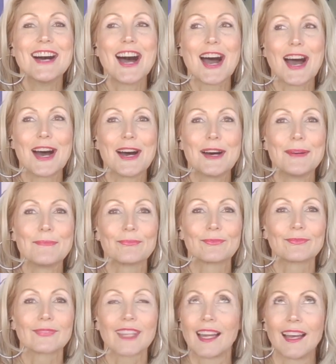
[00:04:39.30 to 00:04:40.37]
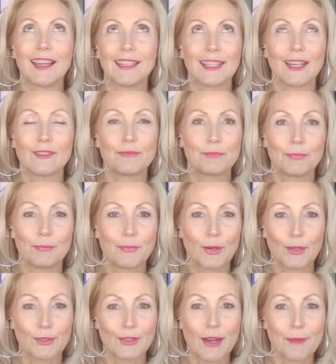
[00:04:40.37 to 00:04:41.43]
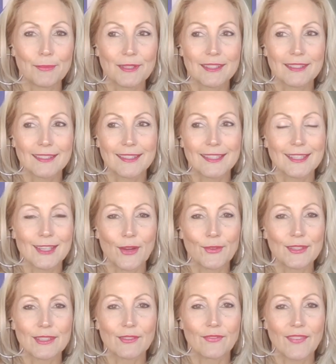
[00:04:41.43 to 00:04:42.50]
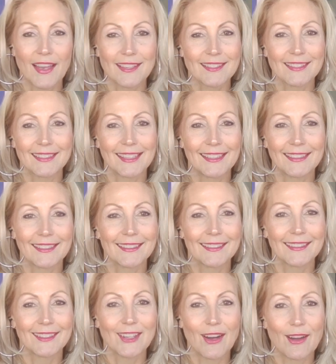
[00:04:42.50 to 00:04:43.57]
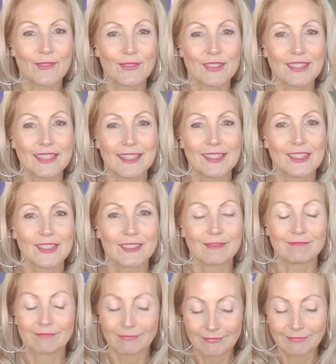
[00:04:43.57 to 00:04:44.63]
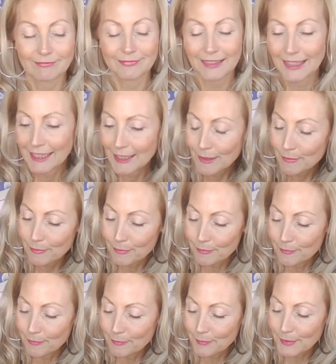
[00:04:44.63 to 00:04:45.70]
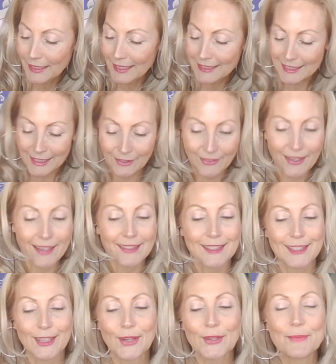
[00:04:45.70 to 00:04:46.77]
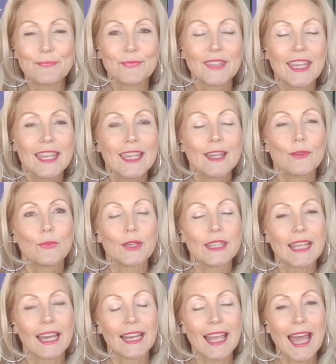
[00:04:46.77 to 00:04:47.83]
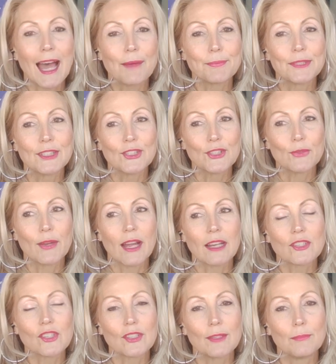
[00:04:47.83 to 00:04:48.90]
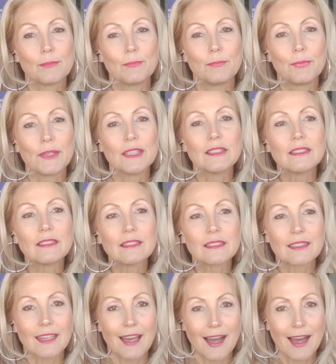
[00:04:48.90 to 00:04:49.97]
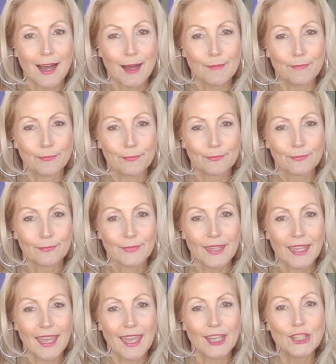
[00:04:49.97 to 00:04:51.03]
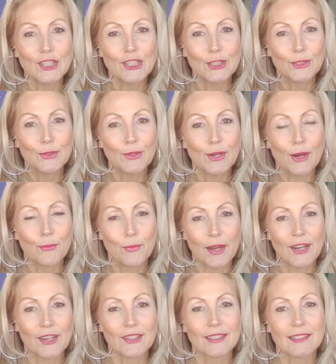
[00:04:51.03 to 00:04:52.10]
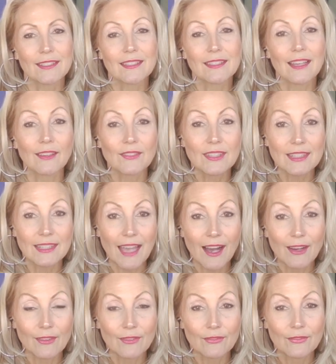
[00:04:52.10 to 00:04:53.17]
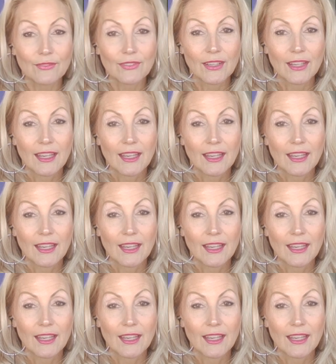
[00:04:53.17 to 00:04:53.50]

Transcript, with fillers: Um, I love polar opposites. It's always a fascinating conversation, but I digress. So when that happens, you actually build up a new awareness of self